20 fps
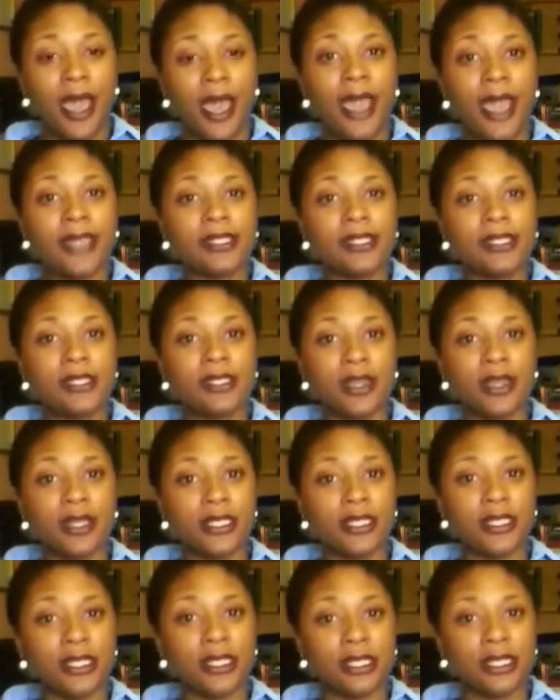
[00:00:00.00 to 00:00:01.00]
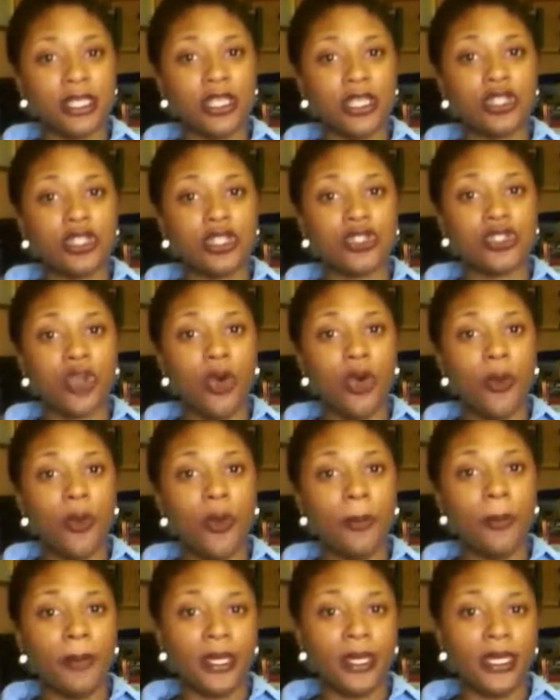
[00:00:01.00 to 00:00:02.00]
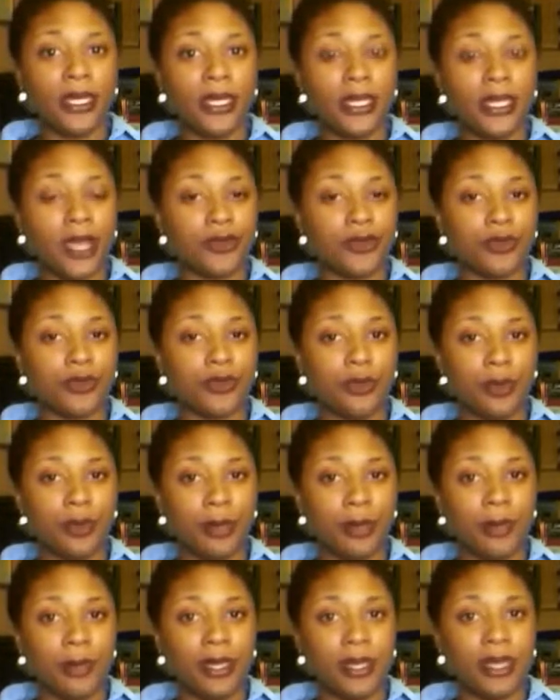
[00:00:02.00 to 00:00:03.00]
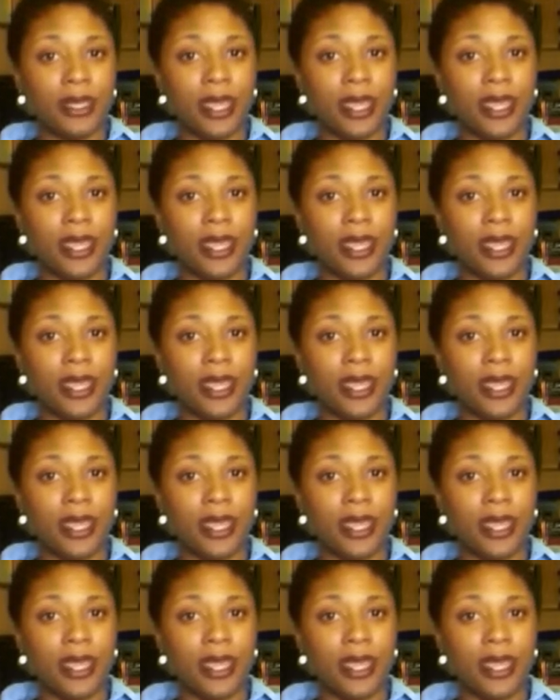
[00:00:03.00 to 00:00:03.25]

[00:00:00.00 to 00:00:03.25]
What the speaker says: I had started to see so many natural women,